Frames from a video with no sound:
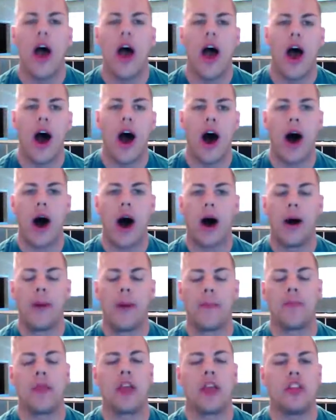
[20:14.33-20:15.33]

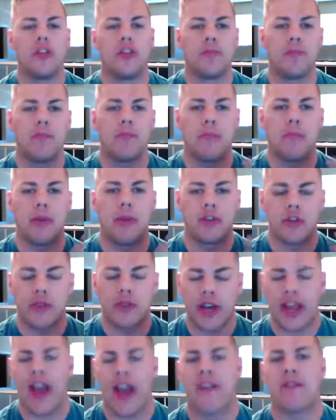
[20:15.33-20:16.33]
But you've
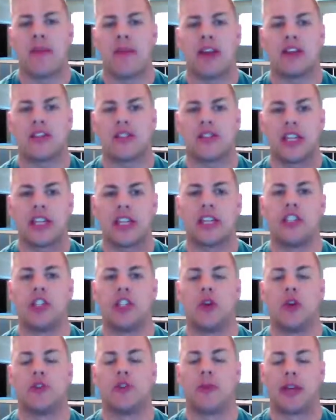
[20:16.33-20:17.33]
got to have a minute to sink
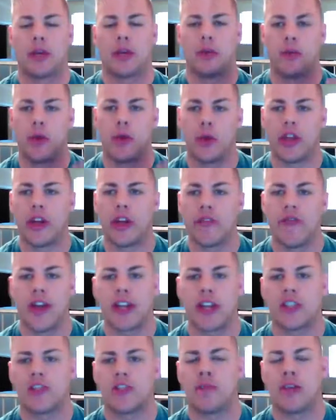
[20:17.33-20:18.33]
into it to make it really
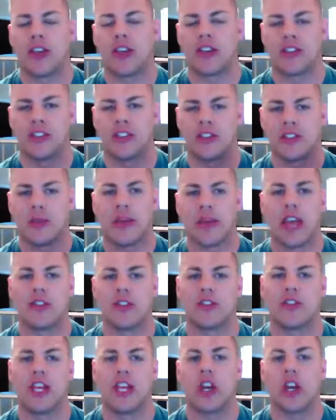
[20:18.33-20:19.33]
effective, because in some
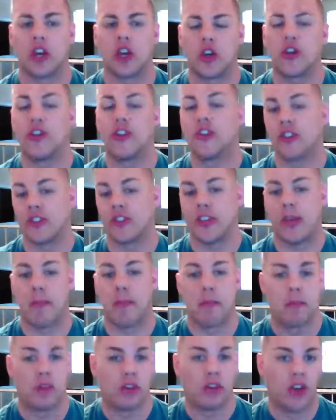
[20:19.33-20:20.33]
cases it could just
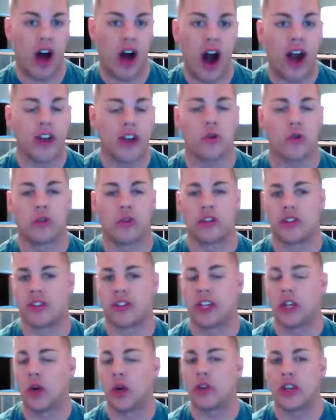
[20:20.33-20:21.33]
get blocked or just
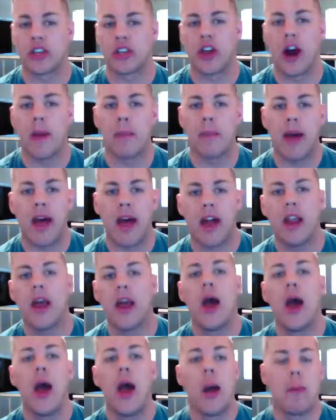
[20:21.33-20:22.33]
killed in combat.
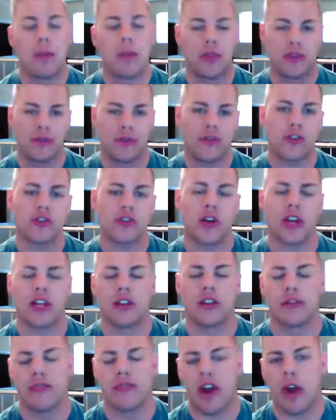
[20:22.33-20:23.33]
But the first strike and
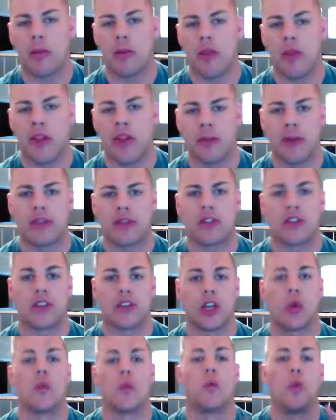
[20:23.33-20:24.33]
the fire breathing make this
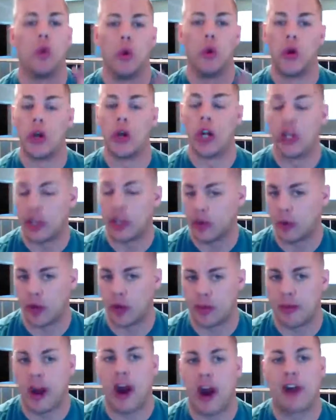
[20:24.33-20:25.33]
thing really, really
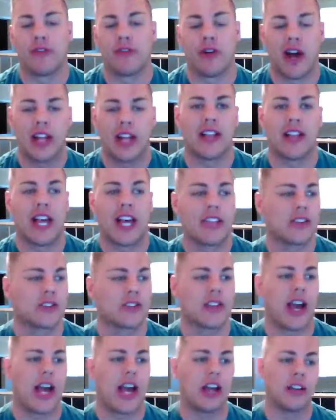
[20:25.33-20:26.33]
powerful. I like this
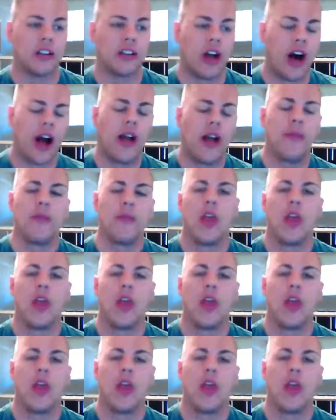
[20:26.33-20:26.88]
guy a lot.